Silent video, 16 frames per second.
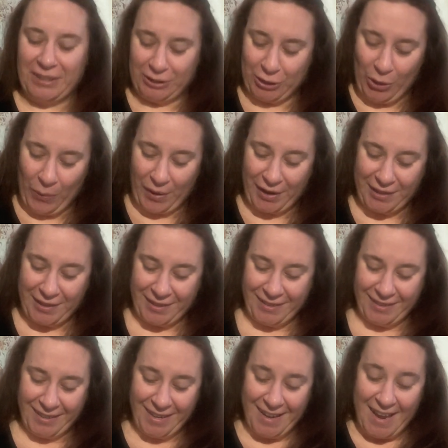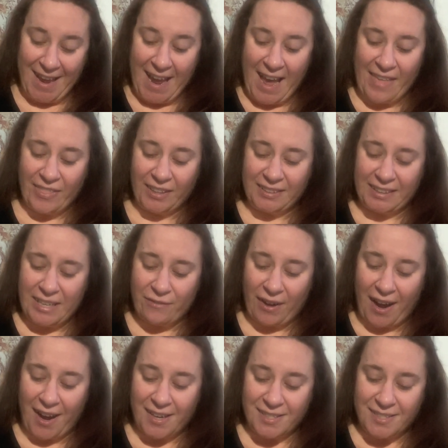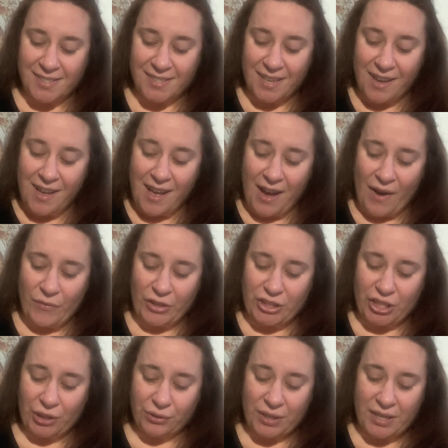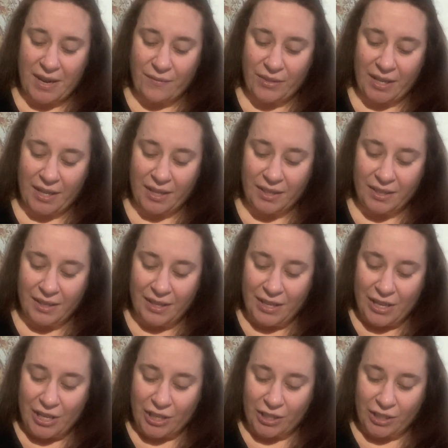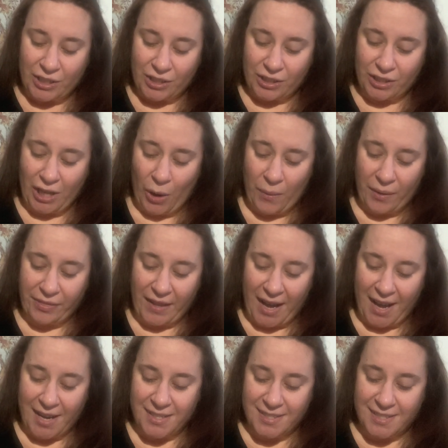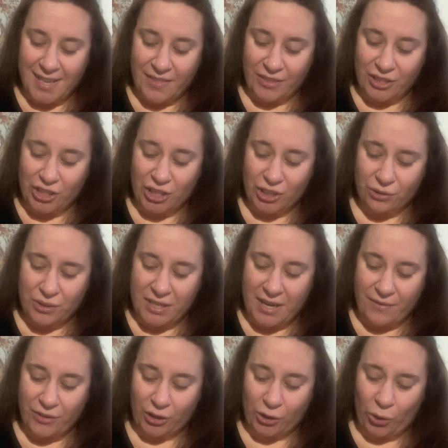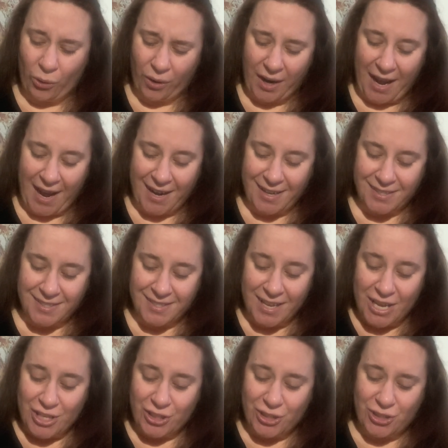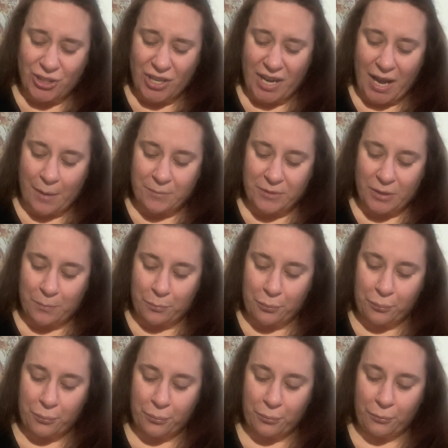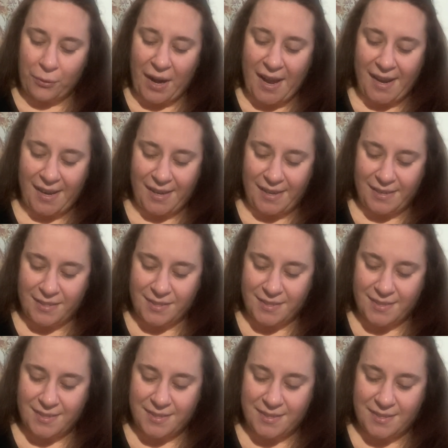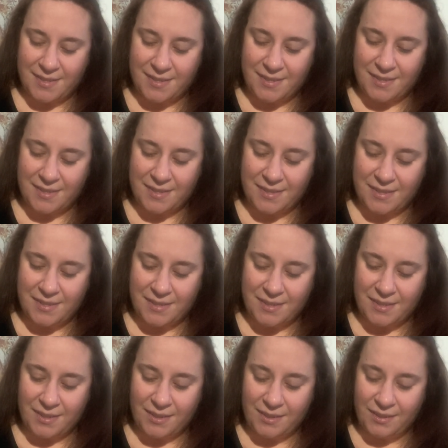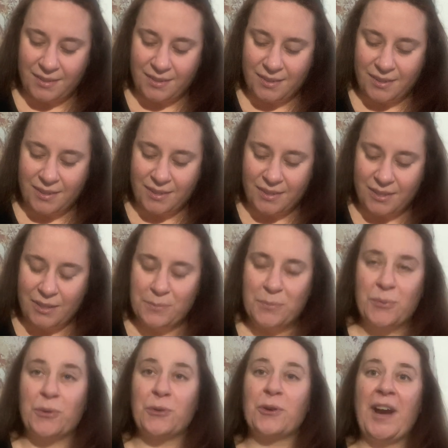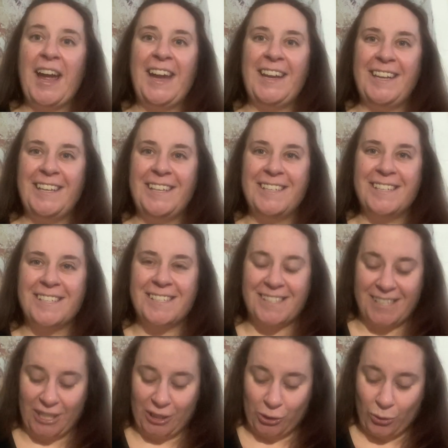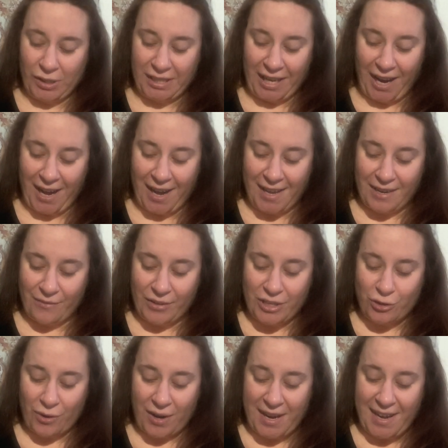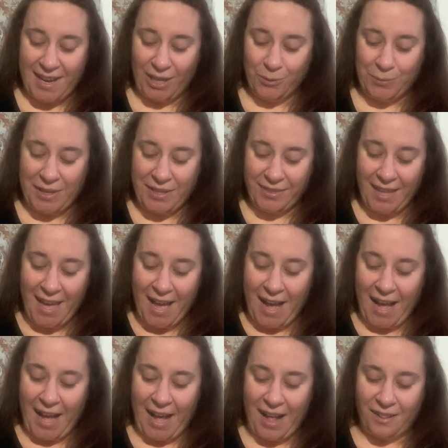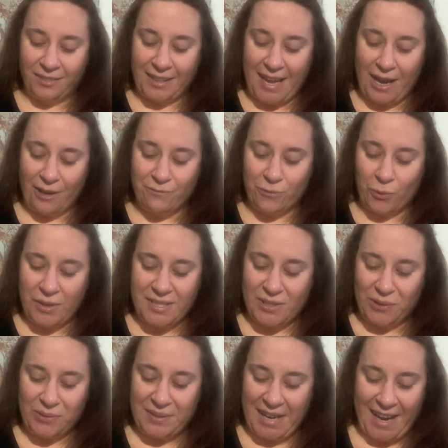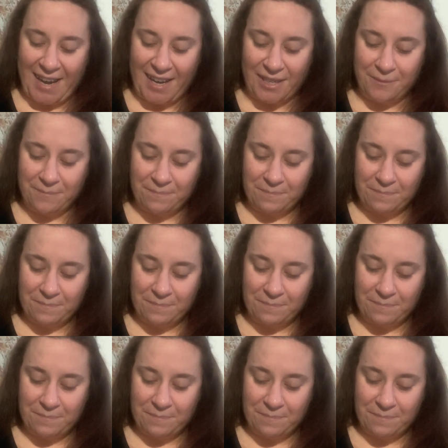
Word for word: the Lord. And the Levites of the children of the Kohathites and the children of the Korhites stood up to praise, praise the Lord God of Israel with a loud voice on high.